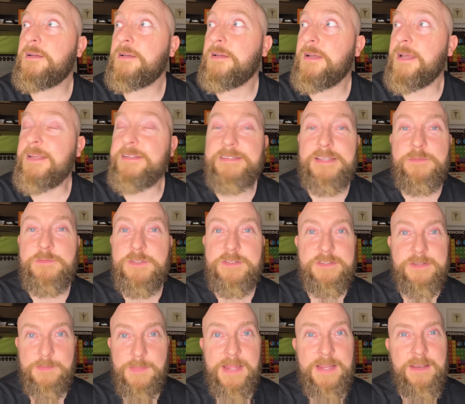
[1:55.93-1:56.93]
it seems
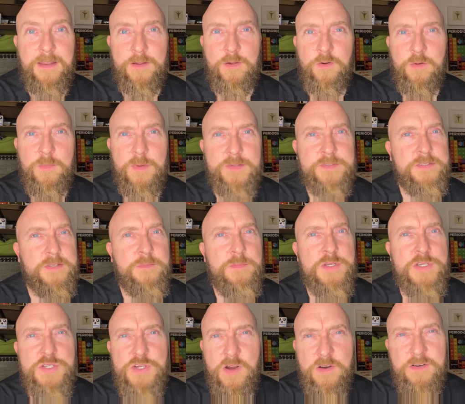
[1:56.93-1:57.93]
to me like almost a
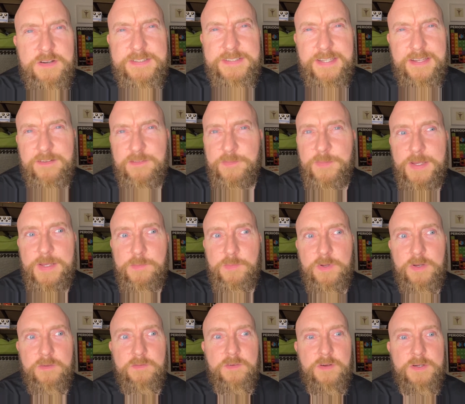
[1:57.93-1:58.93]
majority of
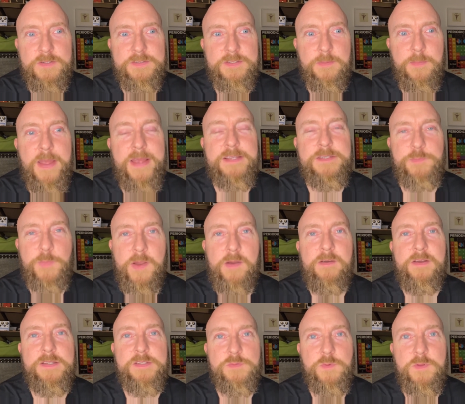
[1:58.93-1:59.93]
people have got some
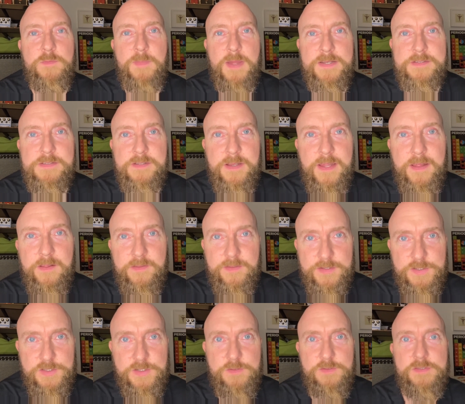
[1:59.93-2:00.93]
experience with mental health
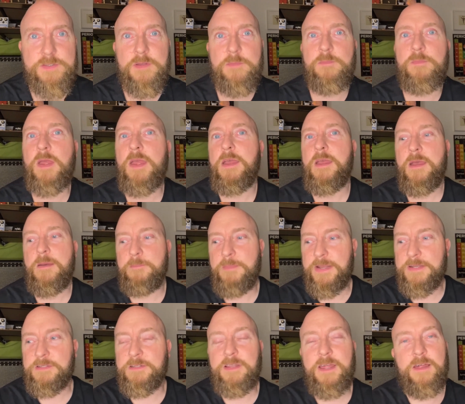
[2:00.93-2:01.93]
issues, some
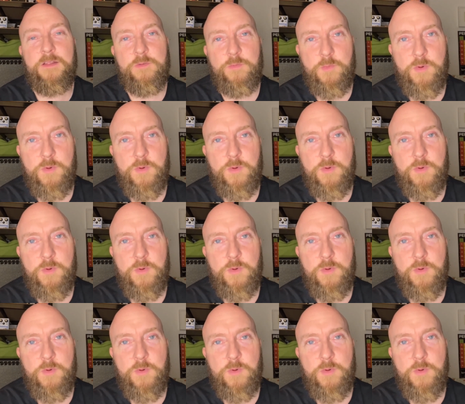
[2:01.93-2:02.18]
mental health